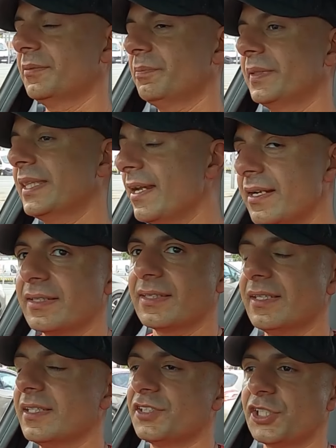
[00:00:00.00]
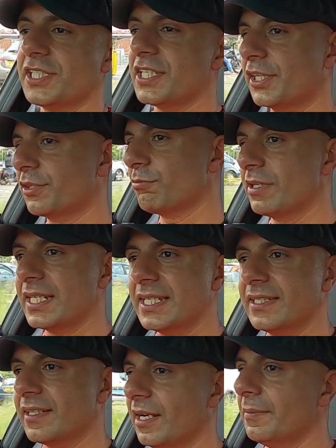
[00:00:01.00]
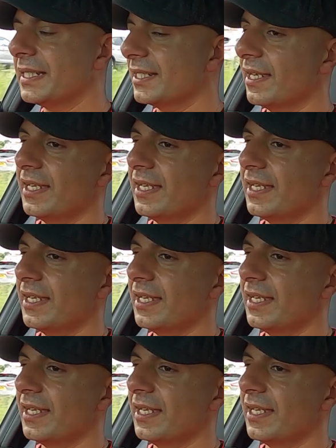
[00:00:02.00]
But then at the GT3, I mean,